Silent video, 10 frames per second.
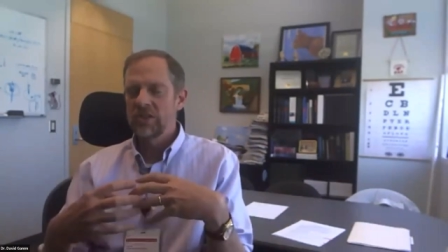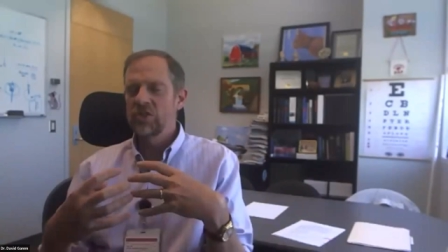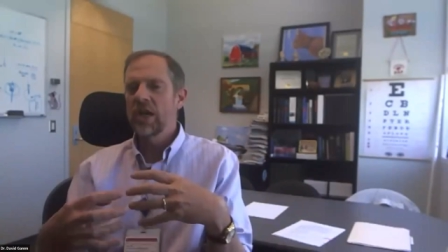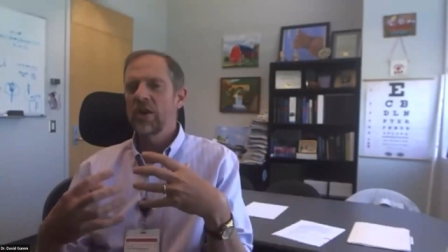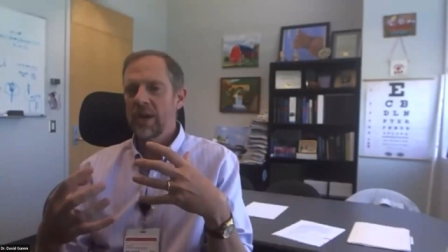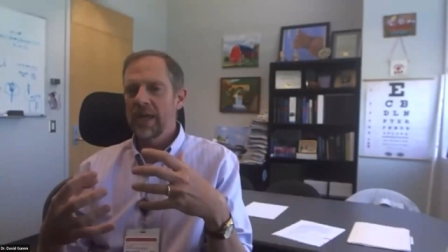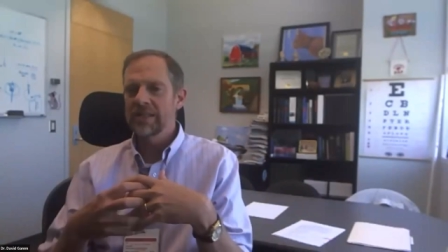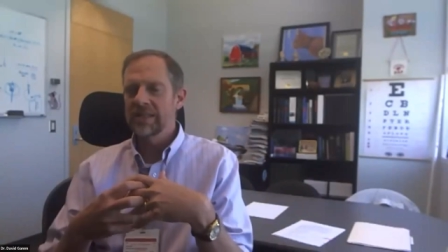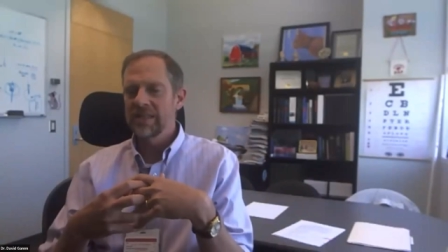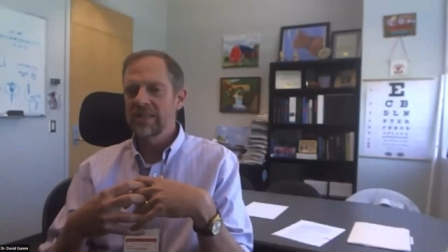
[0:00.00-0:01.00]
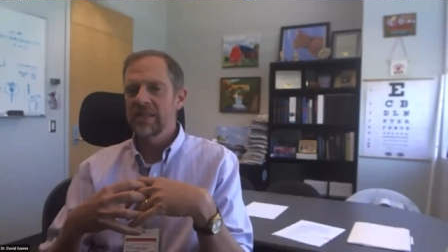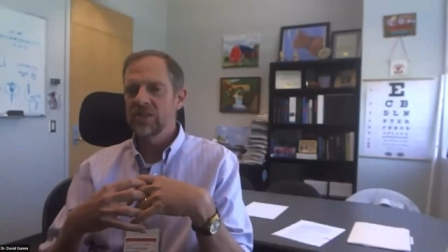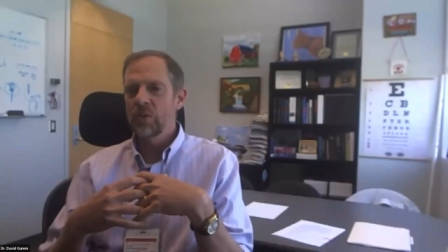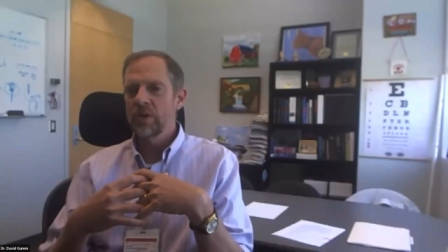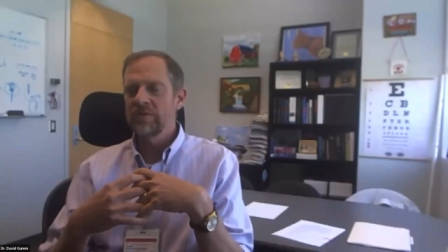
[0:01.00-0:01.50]
generates the, the
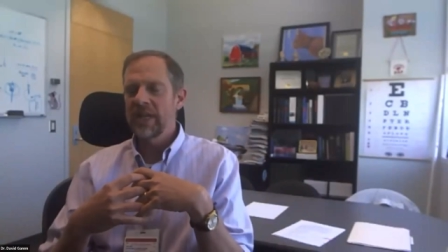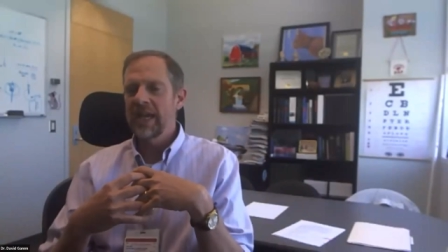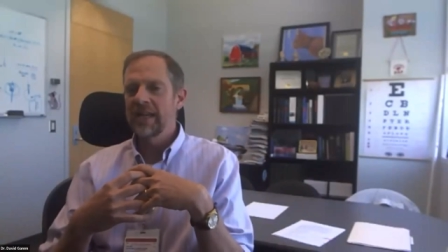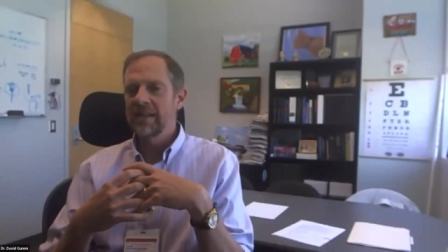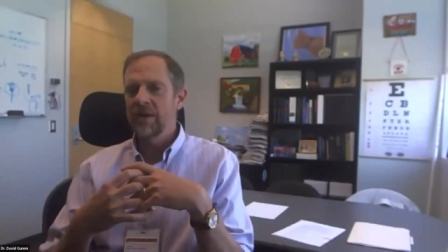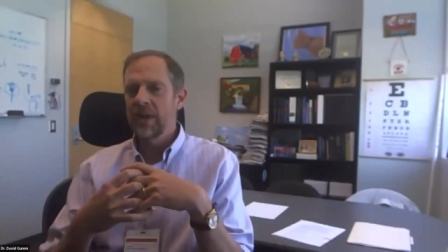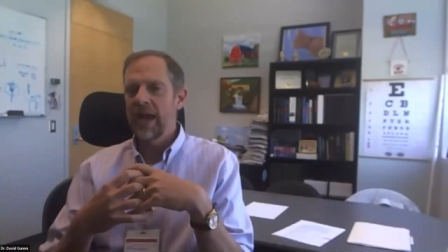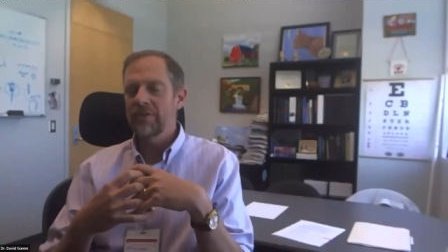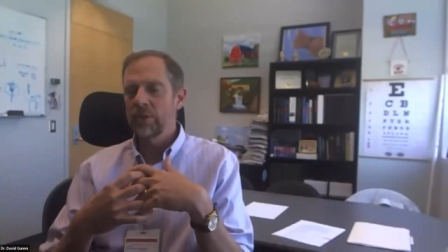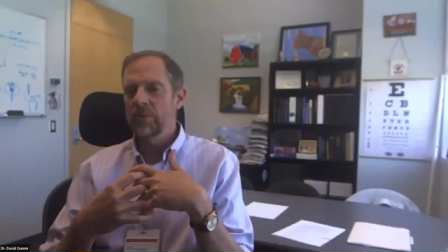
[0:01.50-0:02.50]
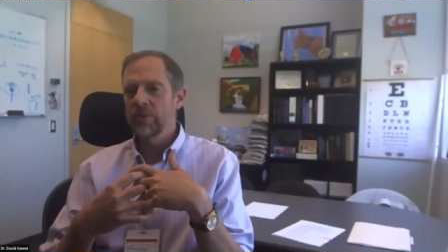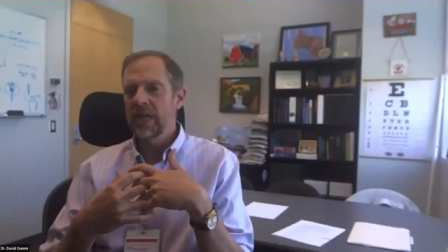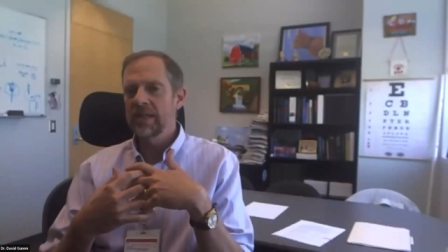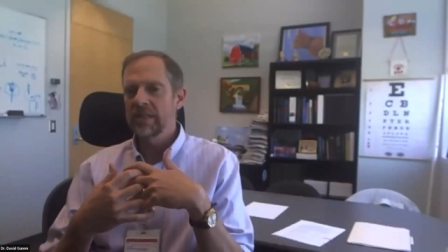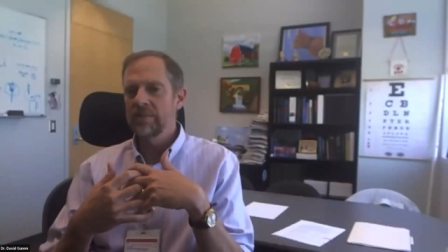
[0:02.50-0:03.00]
sort of data that we have to
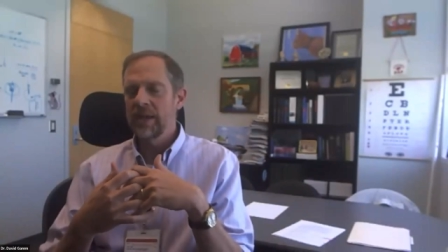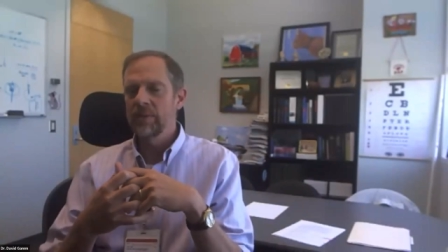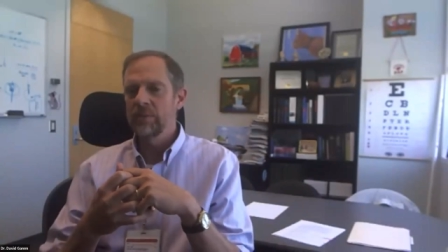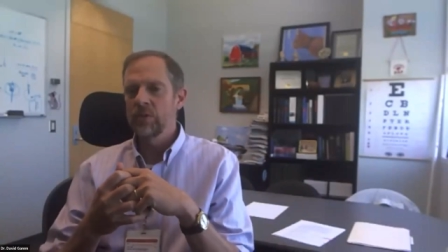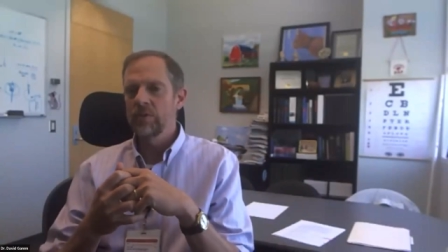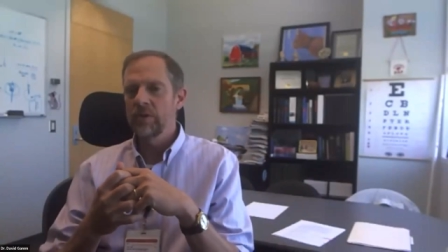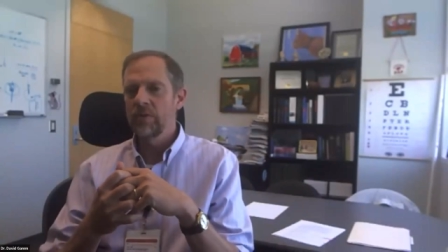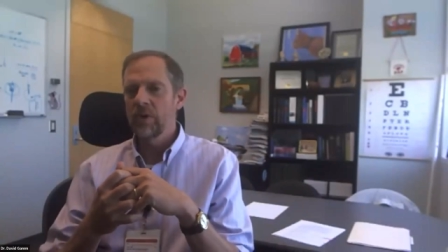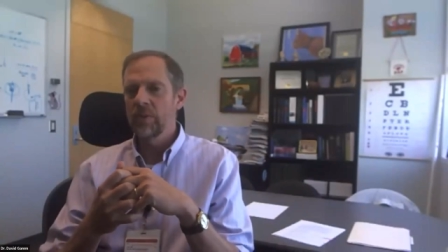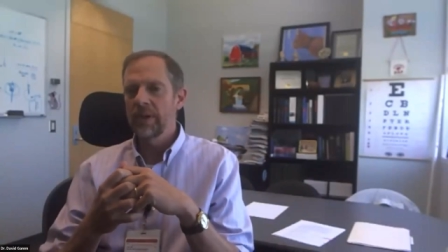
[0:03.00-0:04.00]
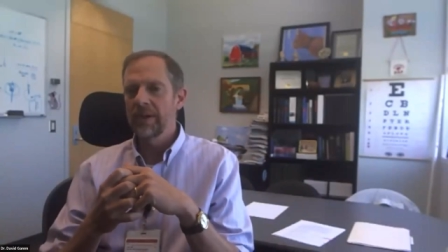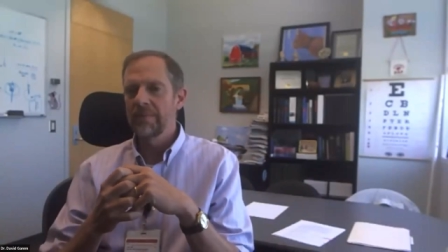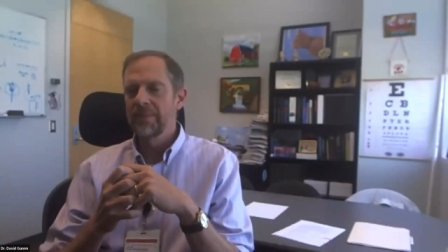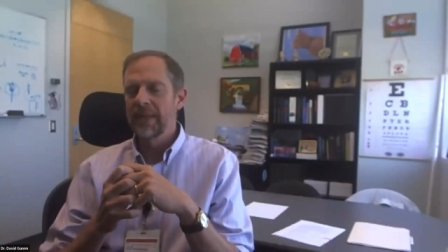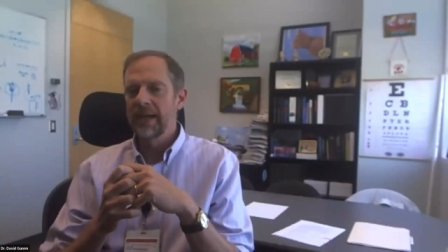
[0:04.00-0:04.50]
present to be able to move it forward.
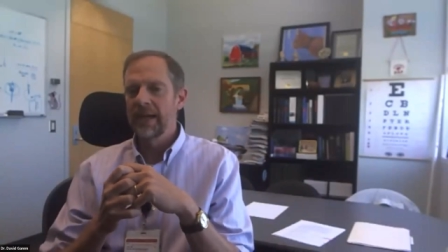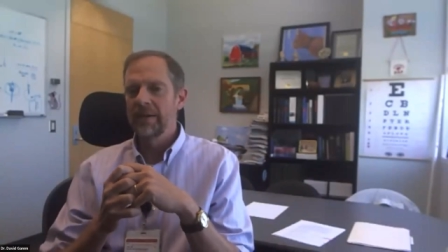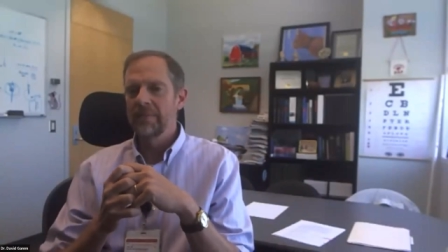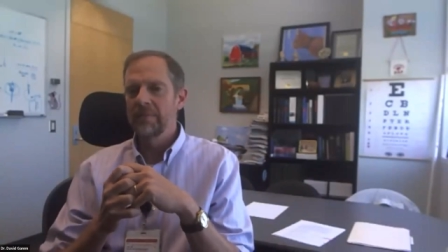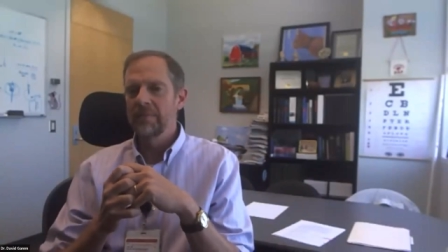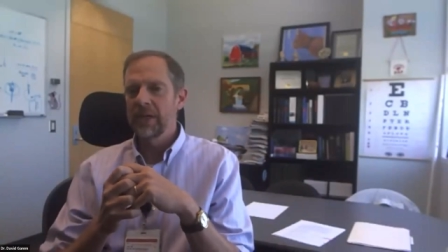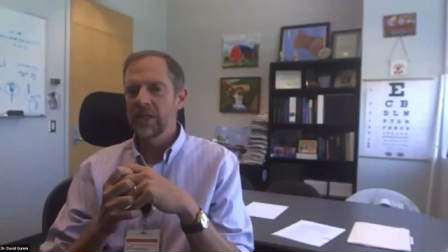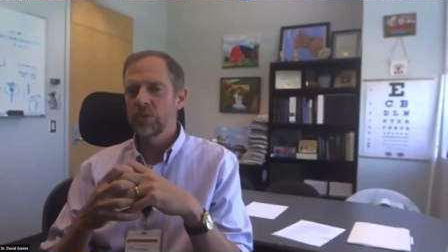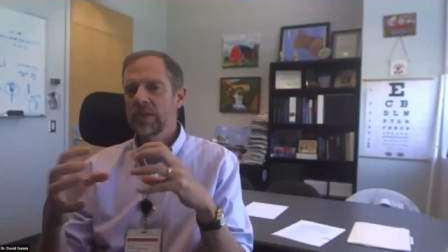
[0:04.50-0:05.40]
Um, but it's